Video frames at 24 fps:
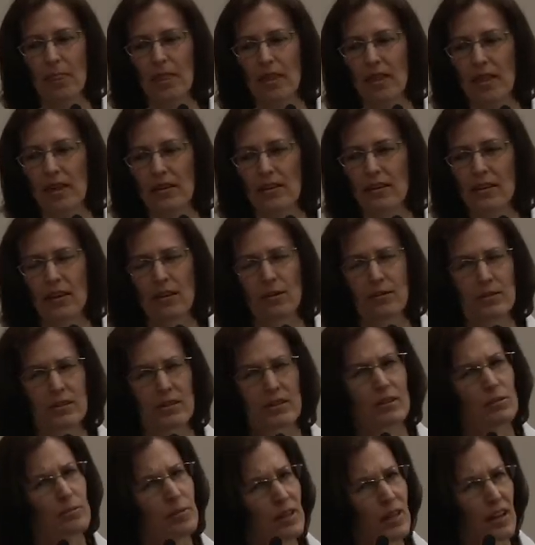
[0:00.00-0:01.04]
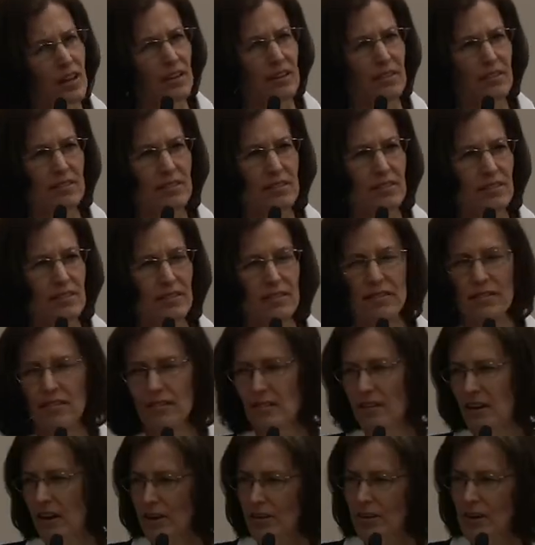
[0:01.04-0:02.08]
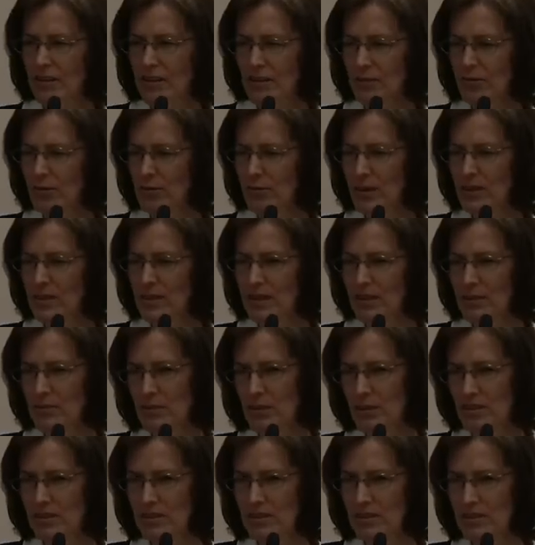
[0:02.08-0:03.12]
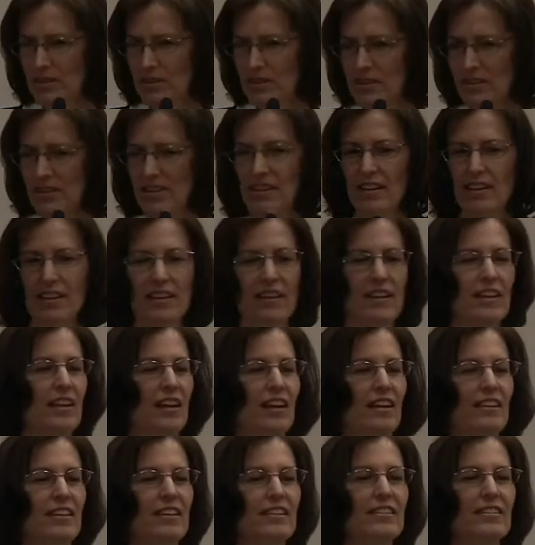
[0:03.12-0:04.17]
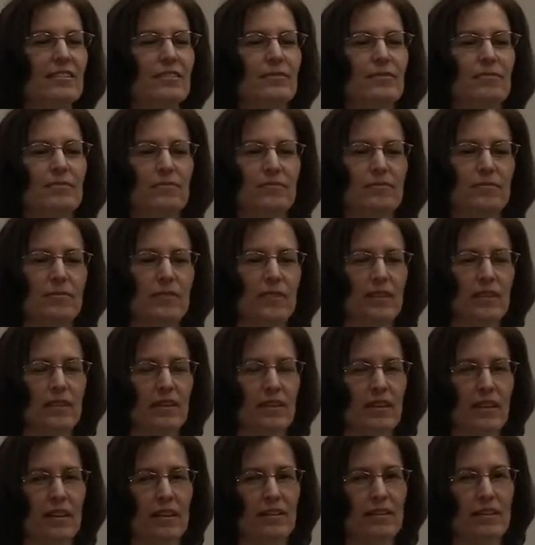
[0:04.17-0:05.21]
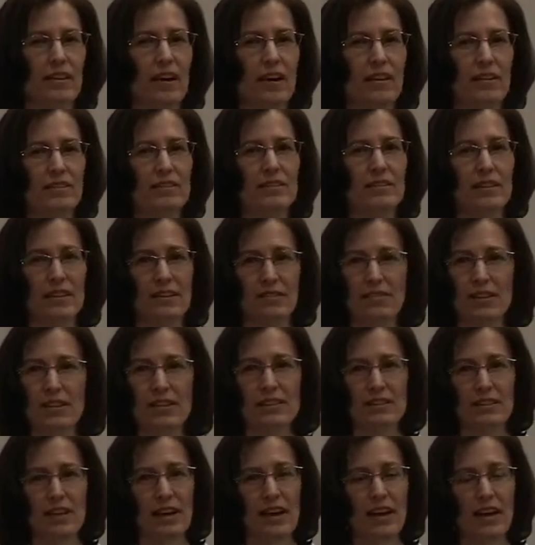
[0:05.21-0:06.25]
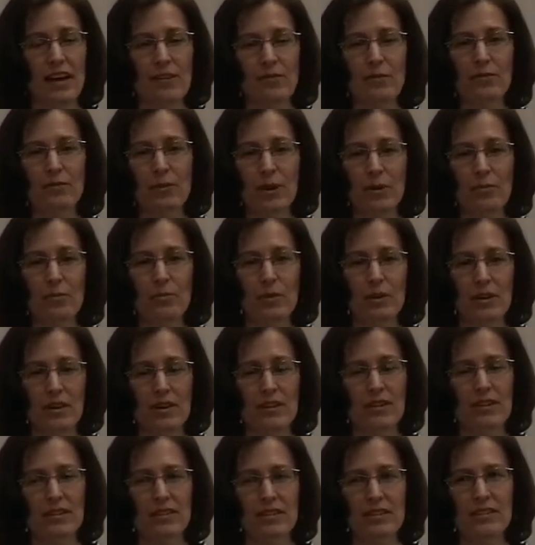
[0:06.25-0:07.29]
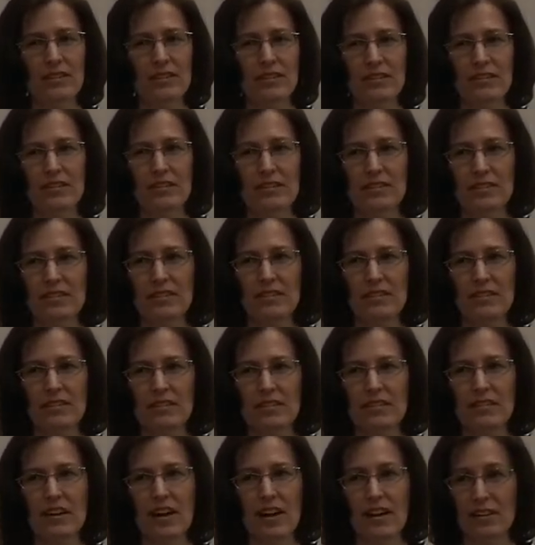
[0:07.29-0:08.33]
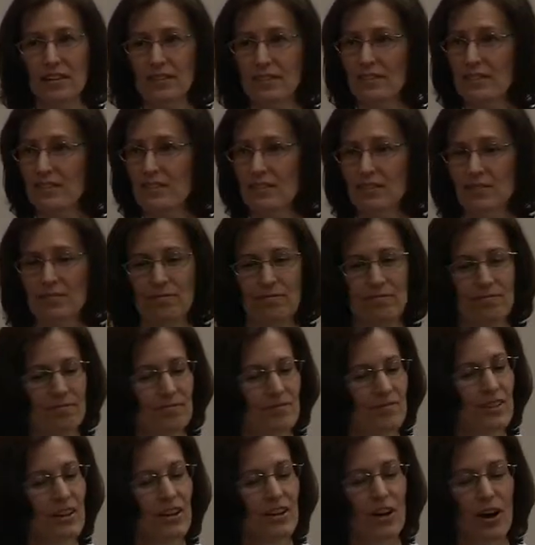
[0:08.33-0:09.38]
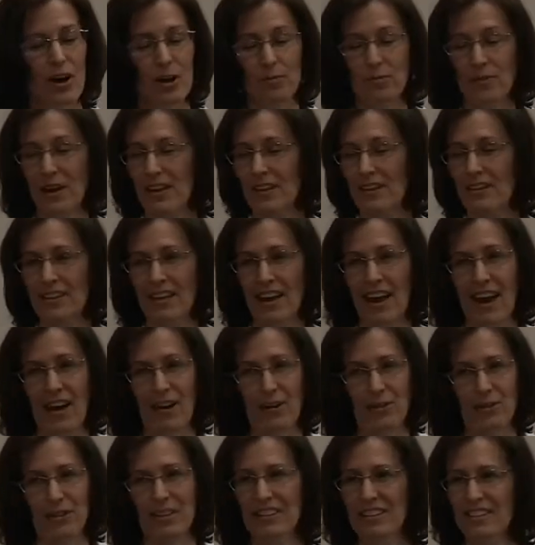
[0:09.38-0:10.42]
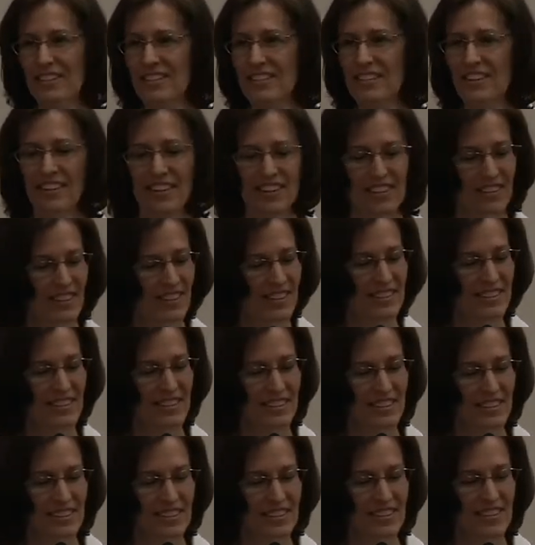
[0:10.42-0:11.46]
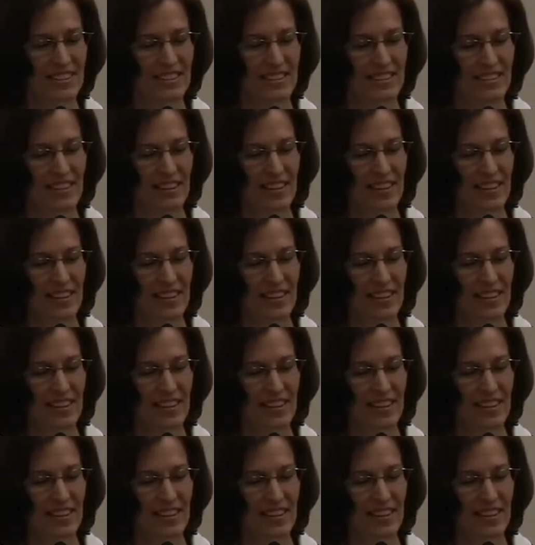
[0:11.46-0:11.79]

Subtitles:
And they always look at me like, are you asking for my textbooks? And honestly, if they say I haven't read a book since college, they're automatically out, because it